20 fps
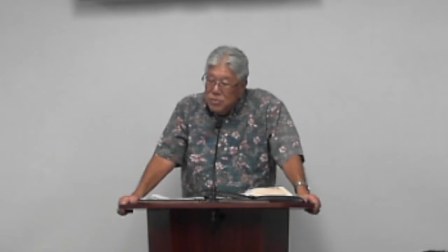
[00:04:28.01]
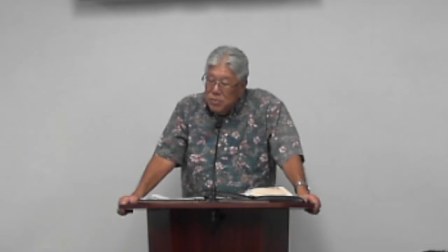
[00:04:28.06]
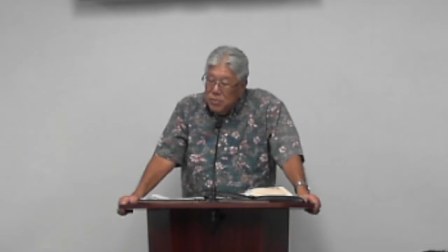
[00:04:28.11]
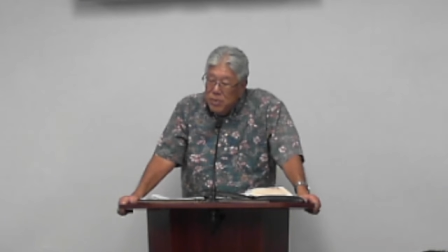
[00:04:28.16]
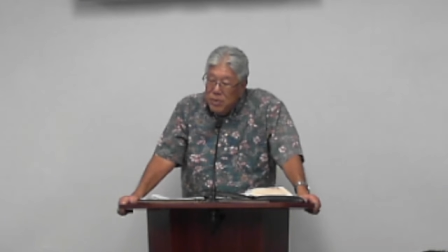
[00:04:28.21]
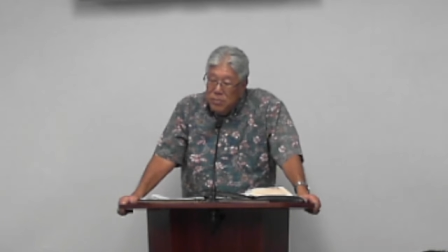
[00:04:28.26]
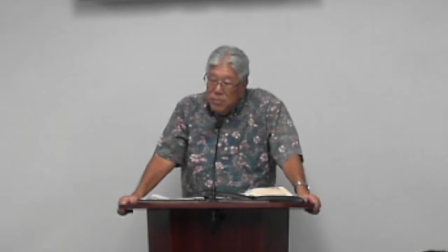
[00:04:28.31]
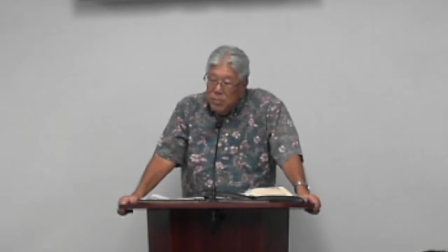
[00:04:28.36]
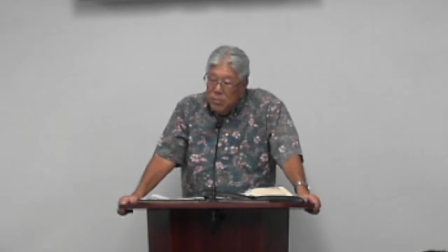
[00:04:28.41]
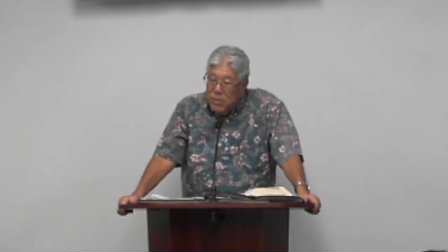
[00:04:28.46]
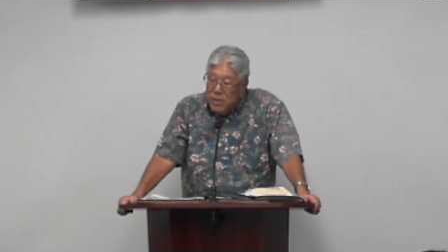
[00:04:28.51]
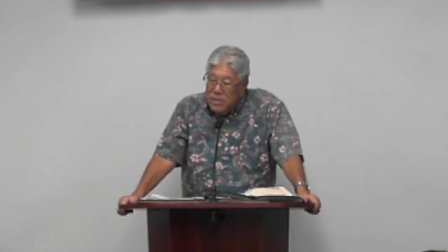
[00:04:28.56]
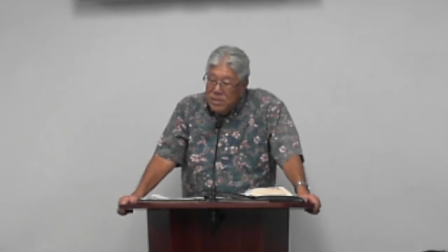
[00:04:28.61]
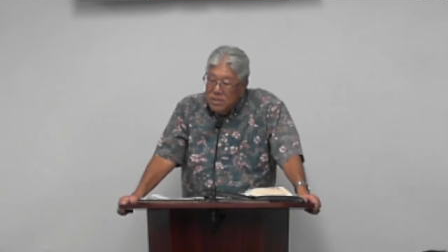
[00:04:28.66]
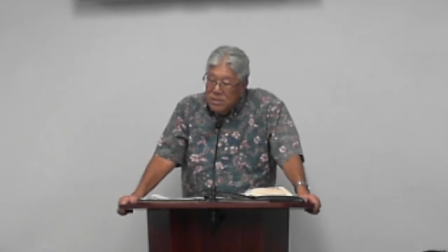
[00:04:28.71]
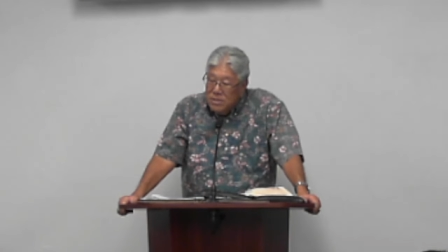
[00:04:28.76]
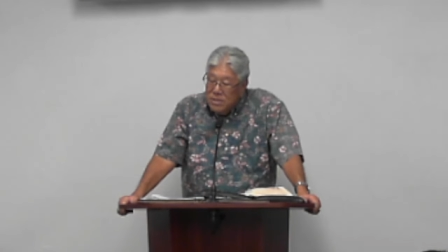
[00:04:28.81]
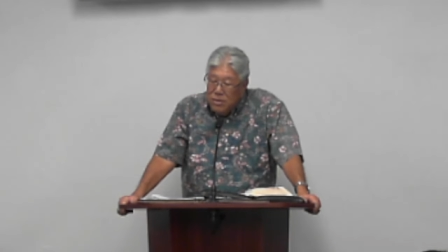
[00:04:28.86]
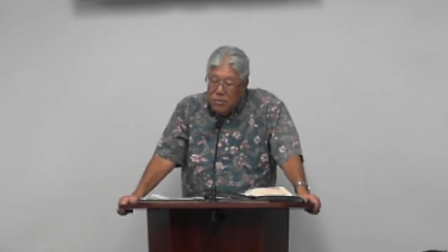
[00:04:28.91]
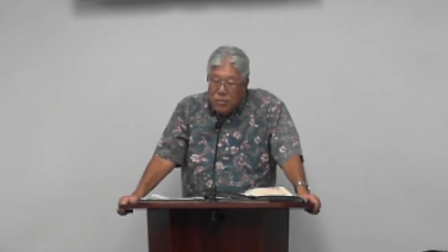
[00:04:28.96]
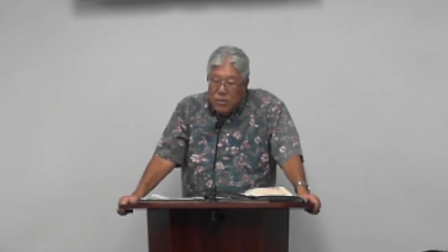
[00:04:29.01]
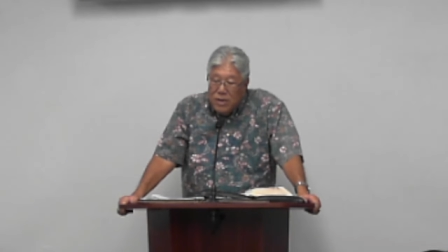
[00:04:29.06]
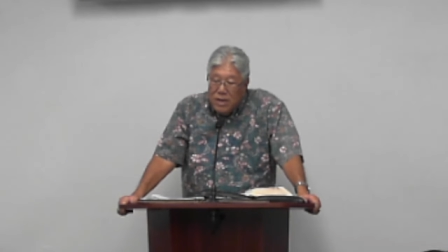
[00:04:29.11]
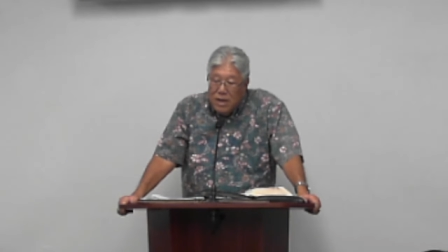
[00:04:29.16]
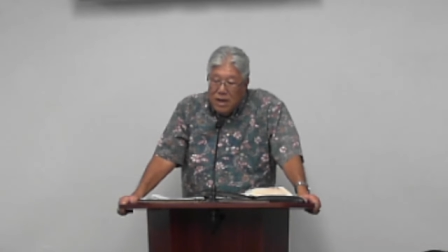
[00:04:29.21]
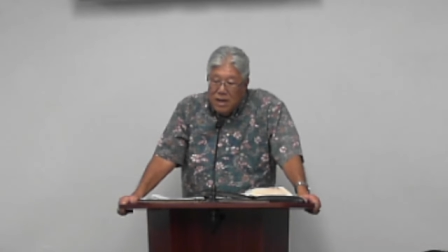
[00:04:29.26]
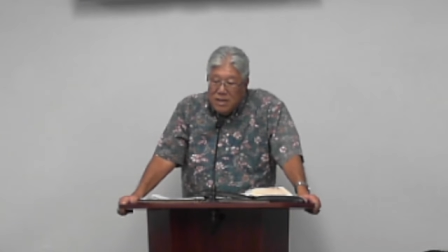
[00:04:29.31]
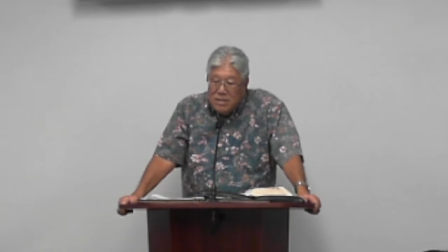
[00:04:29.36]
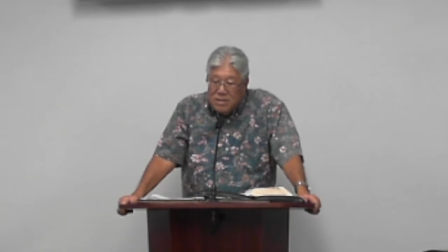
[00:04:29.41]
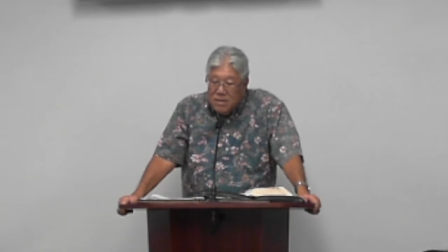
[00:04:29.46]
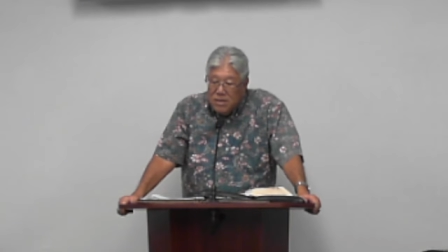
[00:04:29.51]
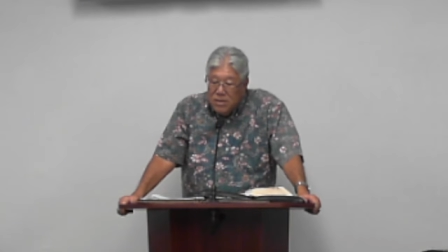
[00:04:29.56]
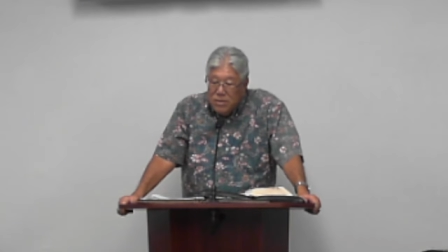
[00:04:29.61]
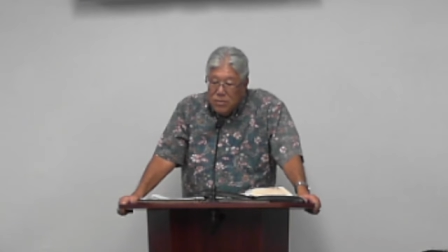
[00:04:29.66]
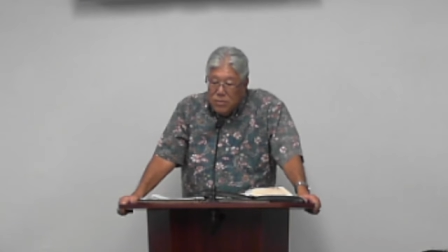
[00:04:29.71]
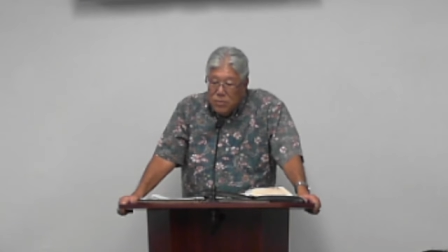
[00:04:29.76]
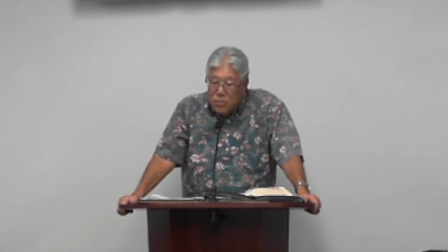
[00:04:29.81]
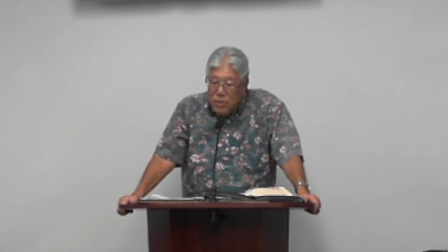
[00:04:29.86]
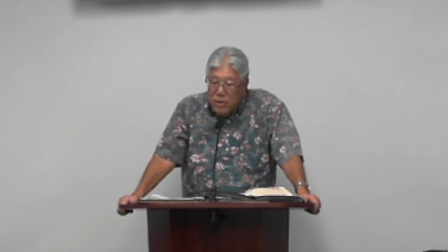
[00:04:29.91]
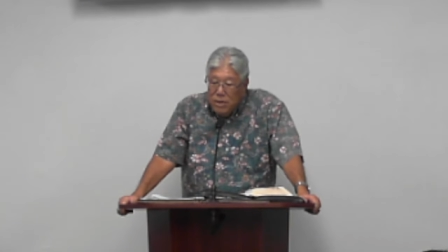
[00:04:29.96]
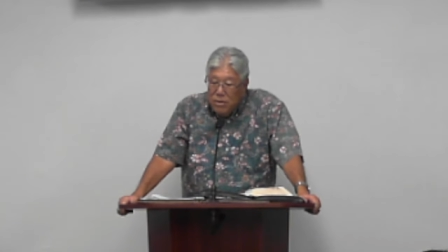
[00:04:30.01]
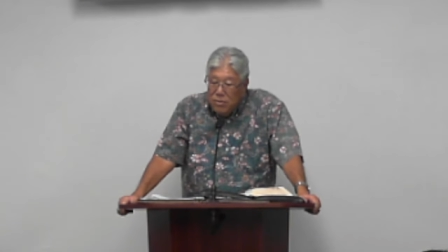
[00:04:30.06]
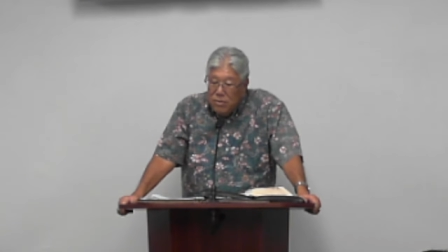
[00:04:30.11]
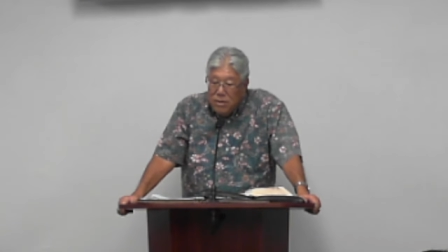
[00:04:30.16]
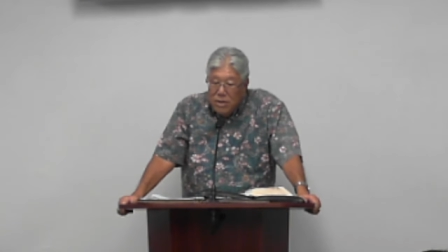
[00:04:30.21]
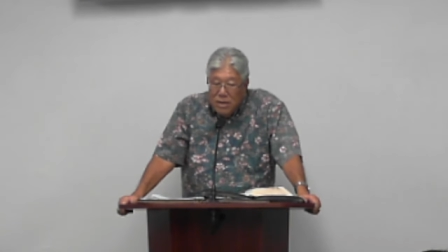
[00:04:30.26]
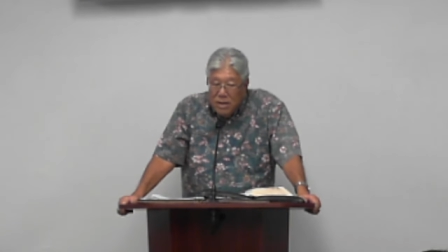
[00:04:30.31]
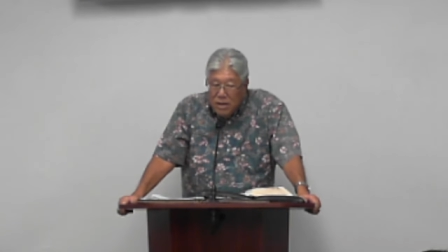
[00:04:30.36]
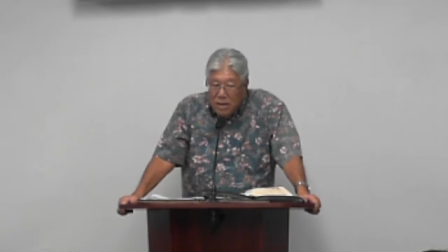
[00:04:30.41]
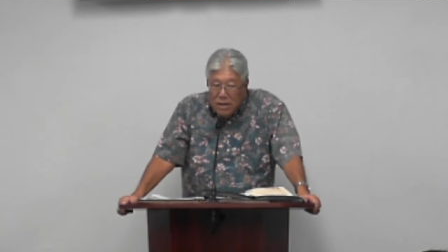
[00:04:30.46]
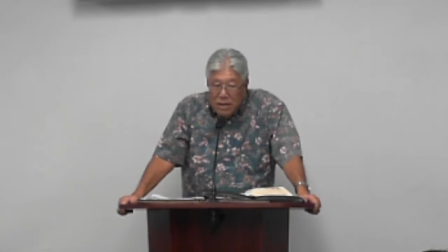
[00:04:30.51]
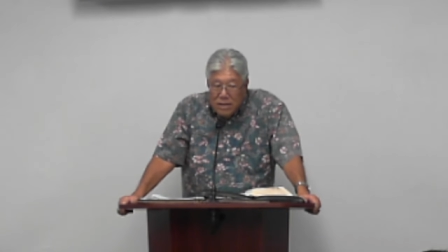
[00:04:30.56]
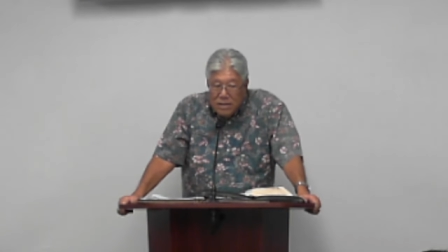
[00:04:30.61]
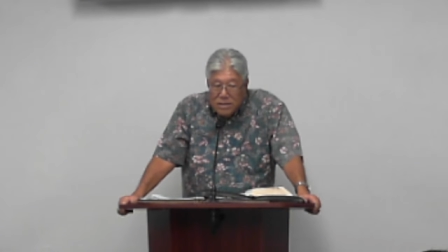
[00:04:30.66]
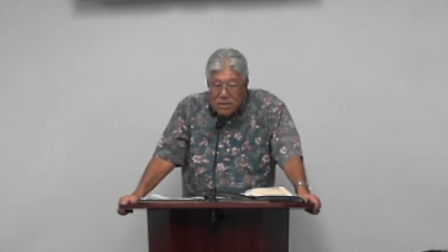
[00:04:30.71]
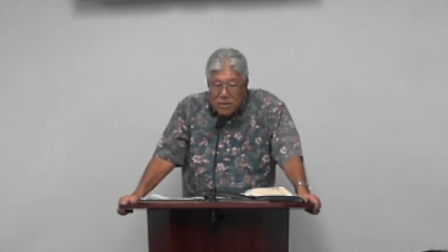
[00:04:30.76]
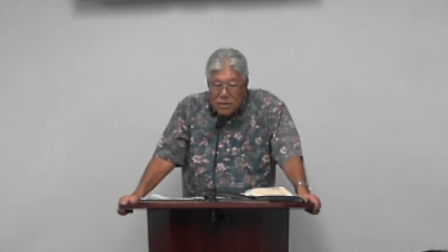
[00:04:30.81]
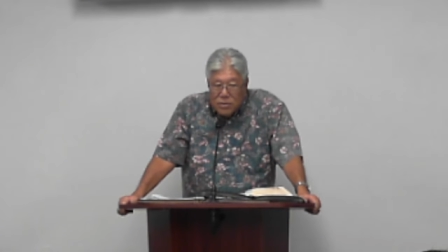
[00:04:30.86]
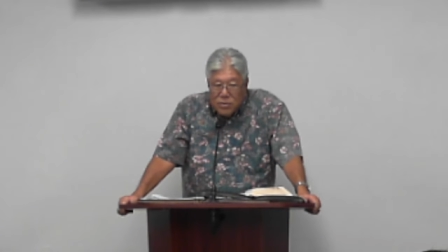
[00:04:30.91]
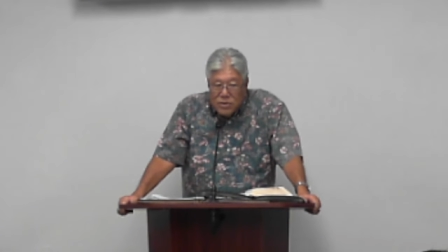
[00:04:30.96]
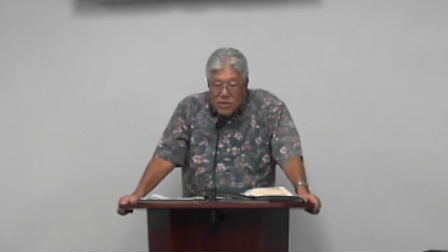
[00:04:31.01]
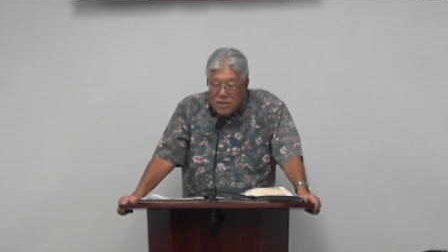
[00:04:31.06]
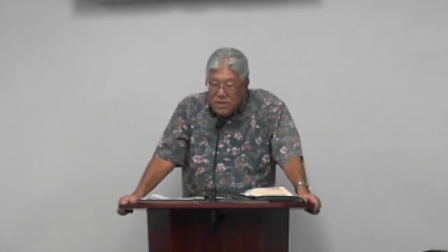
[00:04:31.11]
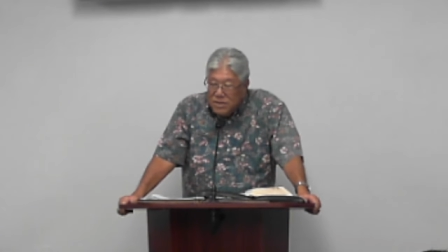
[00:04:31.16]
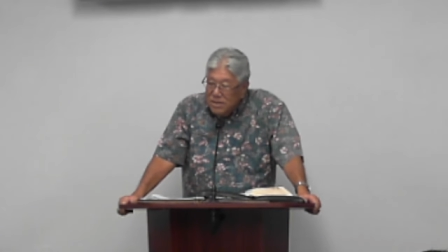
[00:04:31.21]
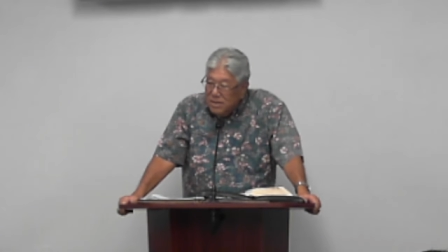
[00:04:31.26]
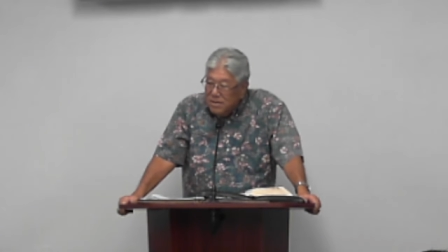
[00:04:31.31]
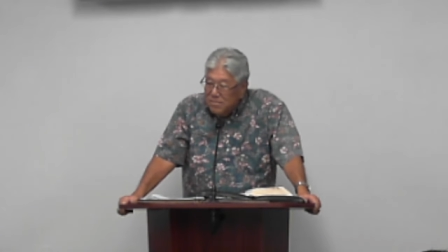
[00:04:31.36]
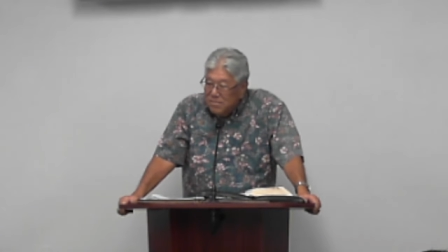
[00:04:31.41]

Or people might just say, "Oh, the guy's a little weird. He's a Christian,"